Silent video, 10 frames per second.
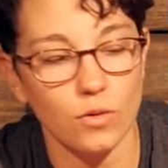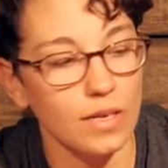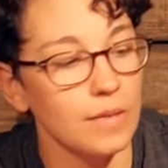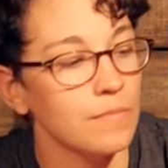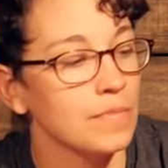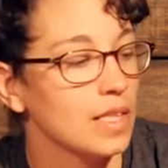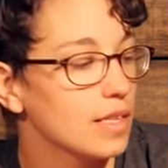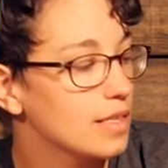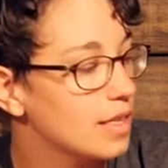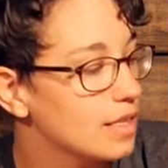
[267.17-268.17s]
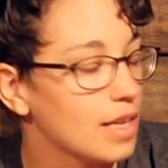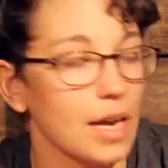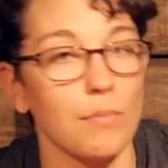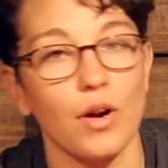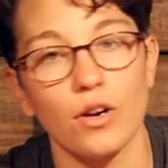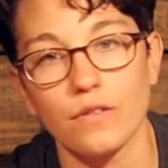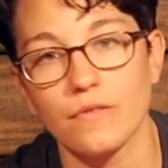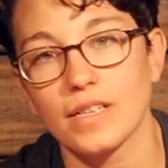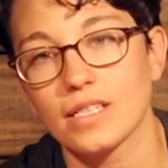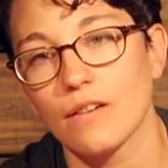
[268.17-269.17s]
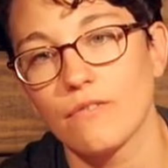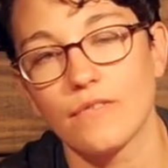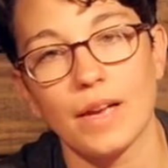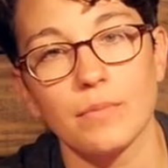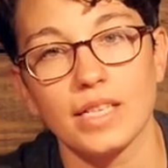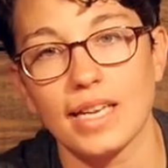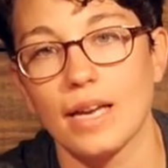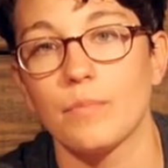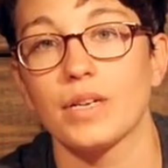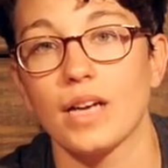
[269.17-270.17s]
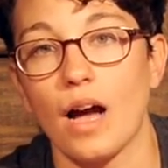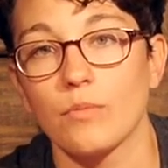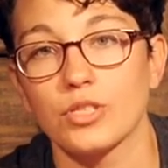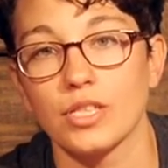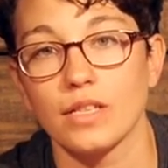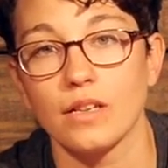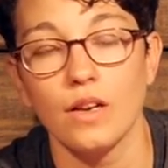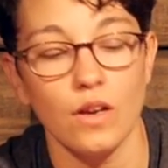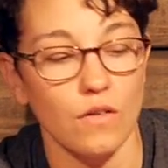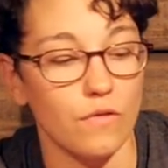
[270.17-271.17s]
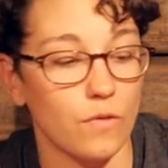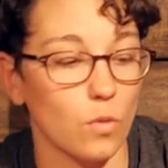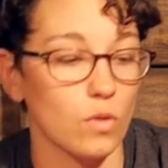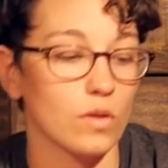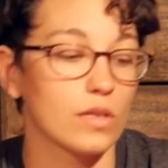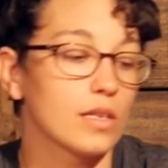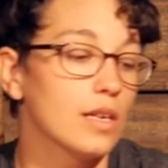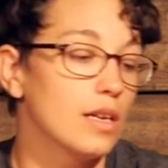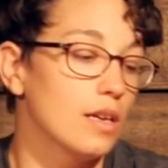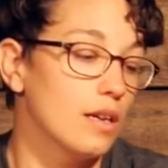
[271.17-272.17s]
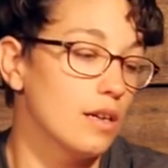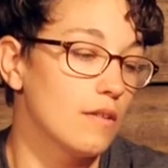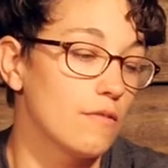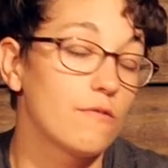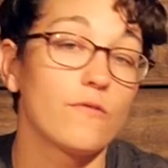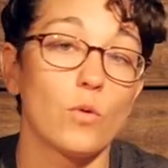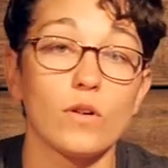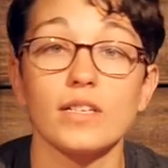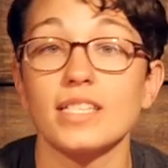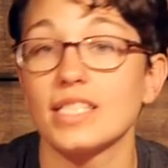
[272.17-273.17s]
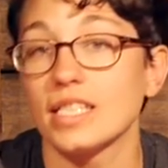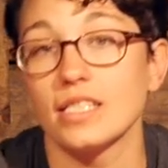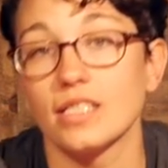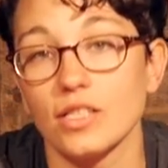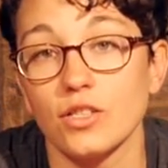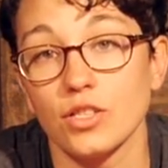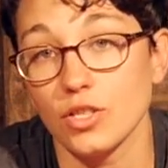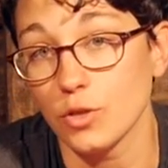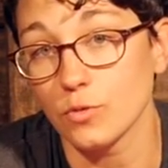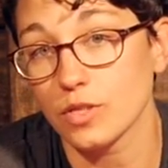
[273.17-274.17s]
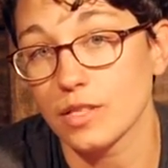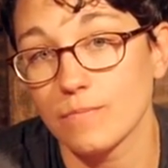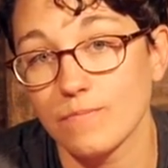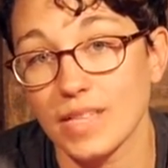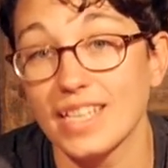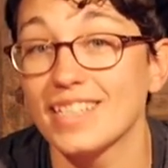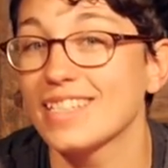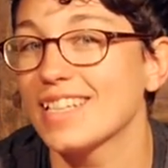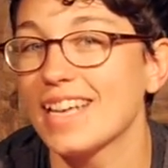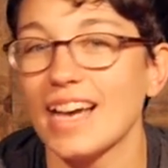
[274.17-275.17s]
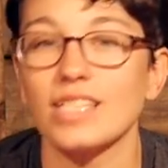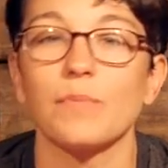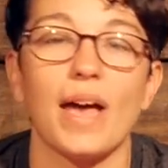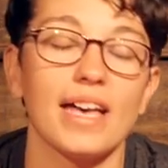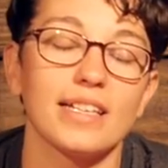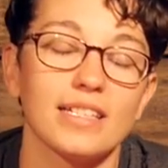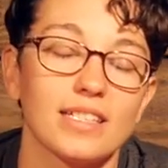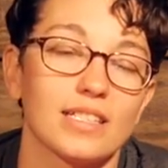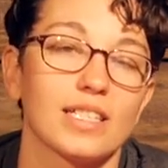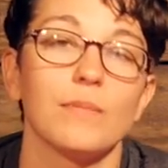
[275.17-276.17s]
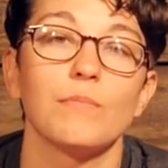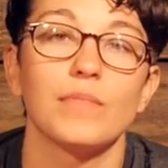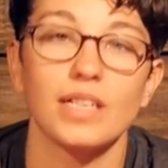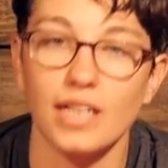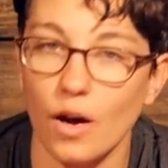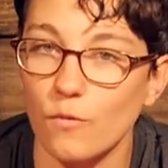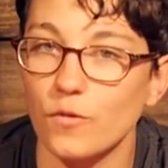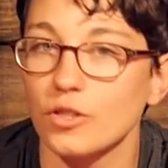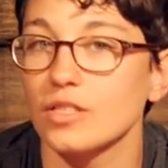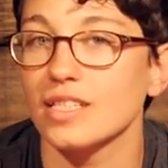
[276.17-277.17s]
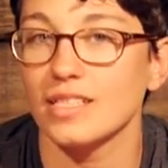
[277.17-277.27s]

to it. This is a perfect family camping option for four season use. It is the Exped Sim Comfort